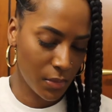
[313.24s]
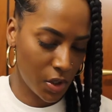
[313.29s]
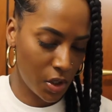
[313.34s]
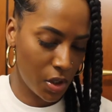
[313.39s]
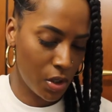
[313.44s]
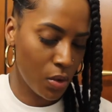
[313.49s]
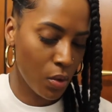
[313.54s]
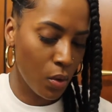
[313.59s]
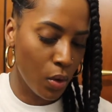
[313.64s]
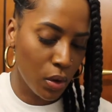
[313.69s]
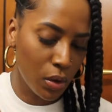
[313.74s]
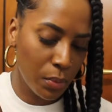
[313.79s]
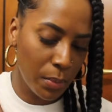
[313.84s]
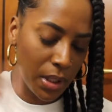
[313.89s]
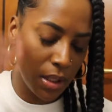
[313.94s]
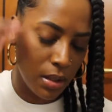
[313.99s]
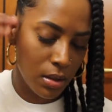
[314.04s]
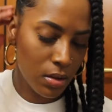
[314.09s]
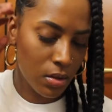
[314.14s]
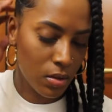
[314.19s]
she told
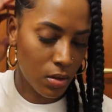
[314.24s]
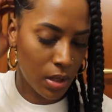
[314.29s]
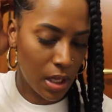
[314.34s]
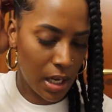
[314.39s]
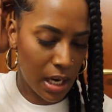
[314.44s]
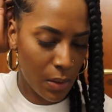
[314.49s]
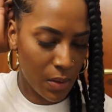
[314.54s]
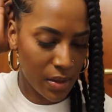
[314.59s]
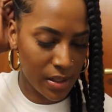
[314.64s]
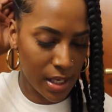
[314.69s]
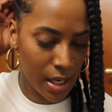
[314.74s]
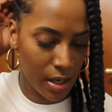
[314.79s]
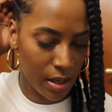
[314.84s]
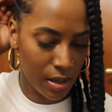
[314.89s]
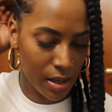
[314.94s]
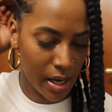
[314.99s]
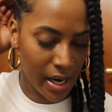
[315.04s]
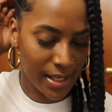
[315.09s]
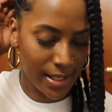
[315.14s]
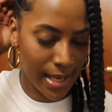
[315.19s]
me, so then I was
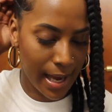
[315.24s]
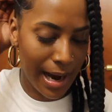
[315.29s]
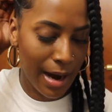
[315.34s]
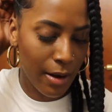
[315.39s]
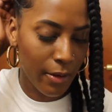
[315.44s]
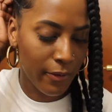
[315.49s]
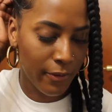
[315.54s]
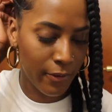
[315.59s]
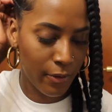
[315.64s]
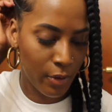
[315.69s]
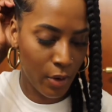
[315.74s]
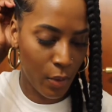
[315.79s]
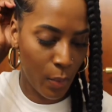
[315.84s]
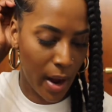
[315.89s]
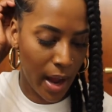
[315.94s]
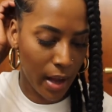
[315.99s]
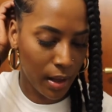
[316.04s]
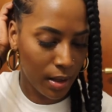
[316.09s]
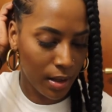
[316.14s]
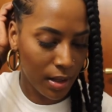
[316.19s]
I sat down for a
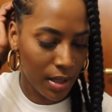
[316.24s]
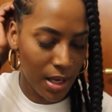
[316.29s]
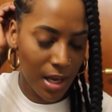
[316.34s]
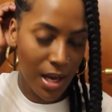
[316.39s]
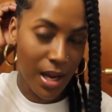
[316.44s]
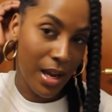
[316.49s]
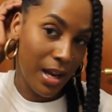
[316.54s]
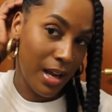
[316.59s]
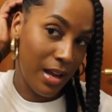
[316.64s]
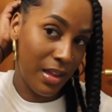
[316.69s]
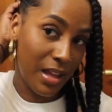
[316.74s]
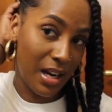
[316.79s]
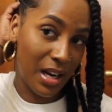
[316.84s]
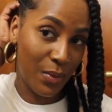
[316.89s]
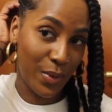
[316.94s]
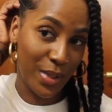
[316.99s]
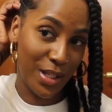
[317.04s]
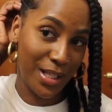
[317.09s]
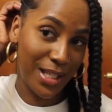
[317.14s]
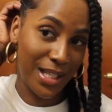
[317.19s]
while, and then
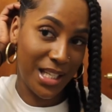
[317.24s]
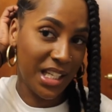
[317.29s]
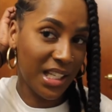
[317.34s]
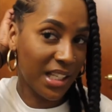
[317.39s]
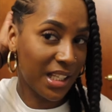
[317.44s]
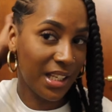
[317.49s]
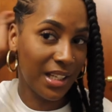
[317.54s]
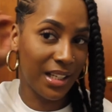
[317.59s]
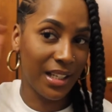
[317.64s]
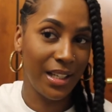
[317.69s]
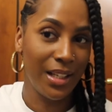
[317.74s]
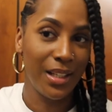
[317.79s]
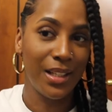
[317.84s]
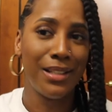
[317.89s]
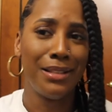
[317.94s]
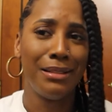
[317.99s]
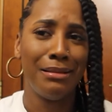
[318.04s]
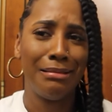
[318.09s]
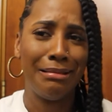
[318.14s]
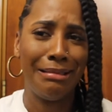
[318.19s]
I was just thinking, oh my
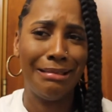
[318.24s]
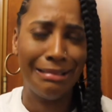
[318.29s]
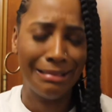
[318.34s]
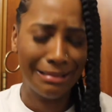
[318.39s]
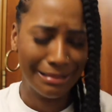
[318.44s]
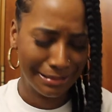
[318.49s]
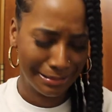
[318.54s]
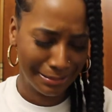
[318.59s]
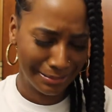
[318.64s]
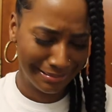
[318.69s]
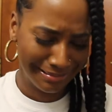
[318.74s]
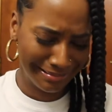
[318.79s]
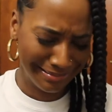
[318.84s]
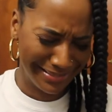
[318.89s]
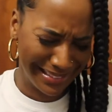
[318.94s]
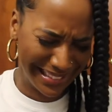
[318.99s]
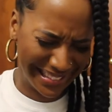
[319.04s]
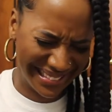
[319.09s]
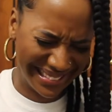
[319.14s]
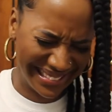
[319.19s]

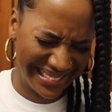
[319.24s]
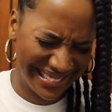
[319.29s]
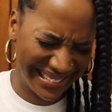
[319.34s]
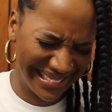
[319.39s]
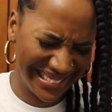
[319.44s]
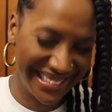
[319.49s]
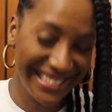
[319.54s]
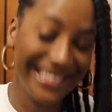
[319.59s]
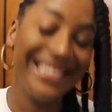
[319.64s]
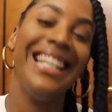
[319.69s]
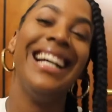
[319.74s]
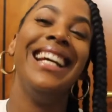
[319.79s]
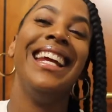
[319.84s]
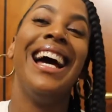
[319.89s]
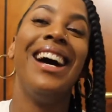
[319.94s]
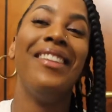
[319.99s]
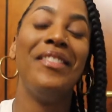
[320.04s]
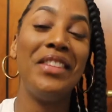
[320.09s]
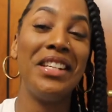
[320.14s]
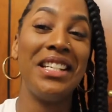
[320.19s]
god, I
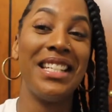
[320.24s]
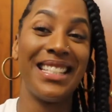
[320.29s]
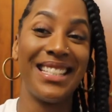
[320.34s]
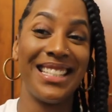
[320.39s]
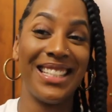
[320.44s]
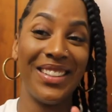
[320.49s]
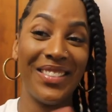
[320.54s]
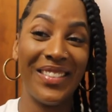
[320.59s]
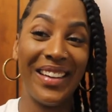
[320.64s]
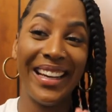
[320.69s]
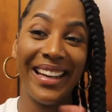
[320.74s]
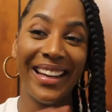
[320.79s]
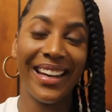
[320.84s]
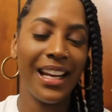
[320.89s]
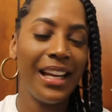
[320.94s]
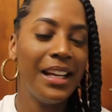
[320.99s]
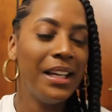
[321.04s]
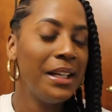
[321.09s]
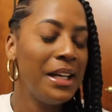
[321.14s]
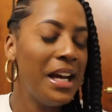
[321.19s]
have to just do
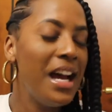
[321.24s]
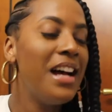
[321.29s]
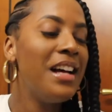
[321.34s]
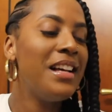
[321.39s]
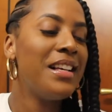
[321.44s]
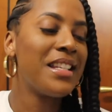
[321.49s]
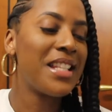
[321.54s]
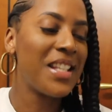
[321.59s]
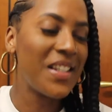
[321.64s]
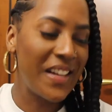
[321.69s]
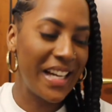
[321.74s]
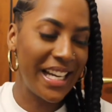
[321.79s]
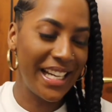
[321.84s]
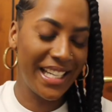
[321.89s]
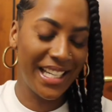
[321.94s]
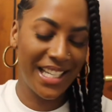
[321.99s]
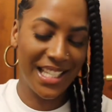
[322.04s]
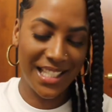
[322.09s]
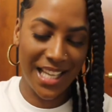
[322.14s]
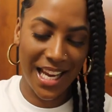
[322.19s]
it! So what I
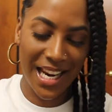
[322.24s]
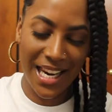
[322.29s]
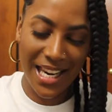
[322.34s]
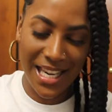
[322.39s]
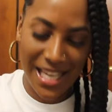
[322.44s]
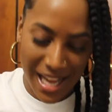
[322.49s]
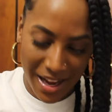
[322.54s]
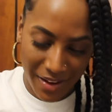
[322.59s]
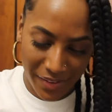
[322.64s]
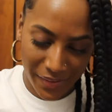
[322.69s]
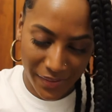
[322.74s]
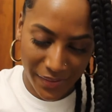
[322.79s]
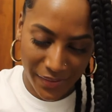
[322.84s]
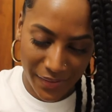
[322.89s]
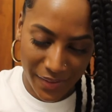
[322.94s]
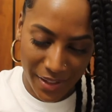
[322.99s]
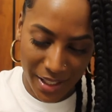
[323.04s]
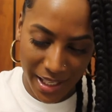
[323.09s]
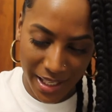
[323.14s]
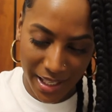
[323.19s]
did is I
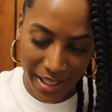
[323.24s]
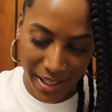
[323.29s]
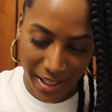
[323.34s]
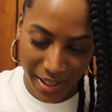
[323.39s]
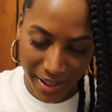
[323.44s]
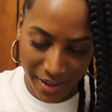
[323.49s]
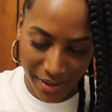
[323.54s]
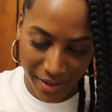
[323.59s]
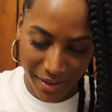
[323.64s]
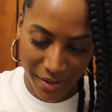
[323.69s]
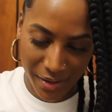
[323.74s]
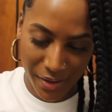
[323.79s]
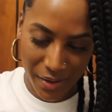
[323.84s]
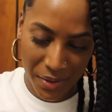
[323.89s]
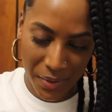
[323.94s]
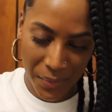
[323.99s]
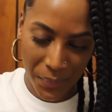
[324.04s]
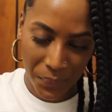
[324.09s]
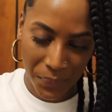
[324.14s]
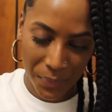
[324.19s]
left
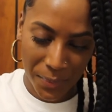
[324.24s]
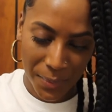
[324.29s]
here,